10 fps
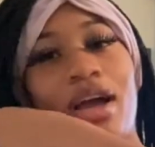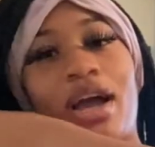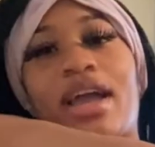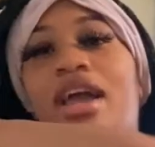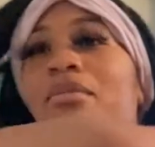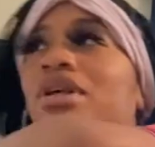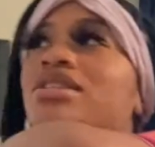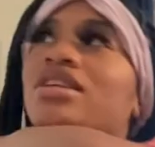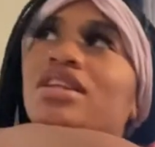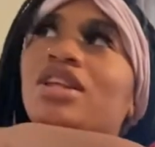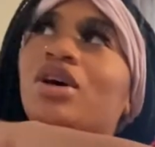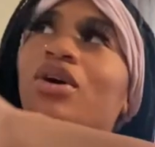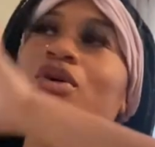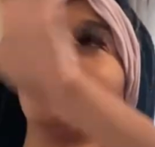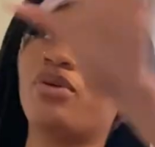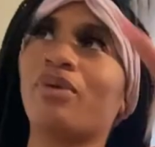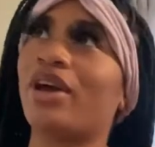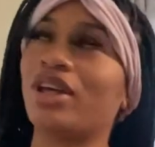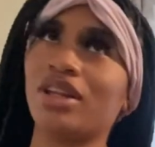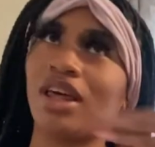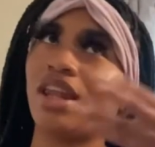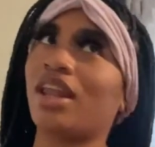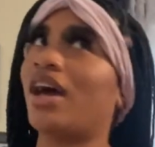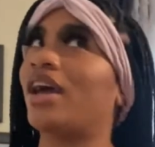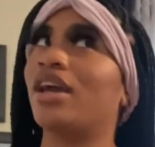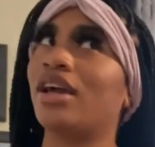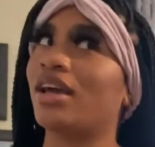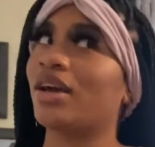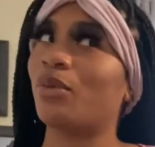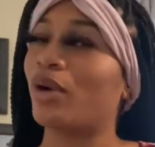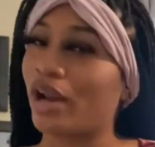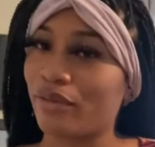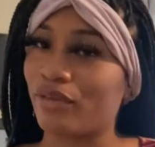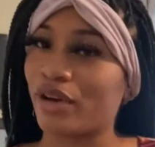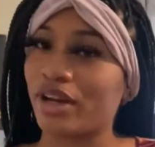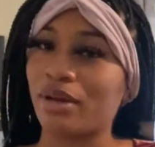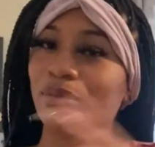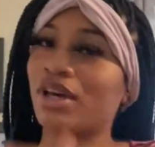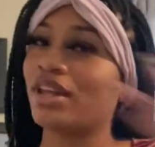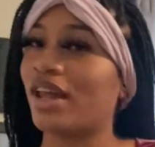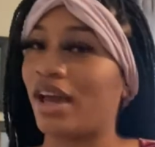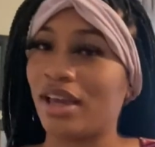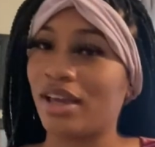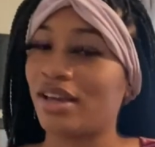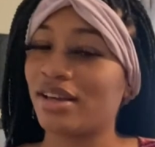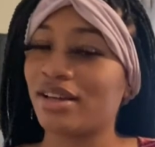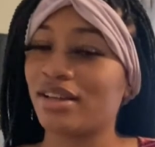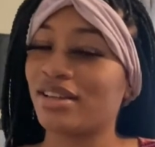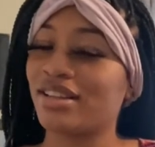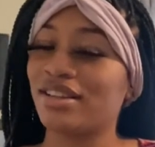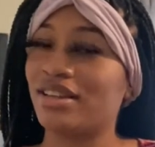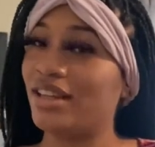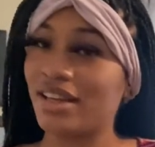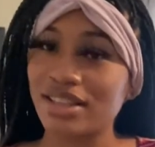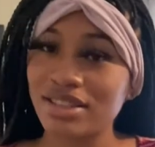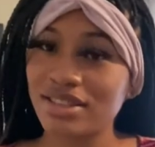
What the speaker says: I can't have my son going around here looking like whatever, and I'm looking like this.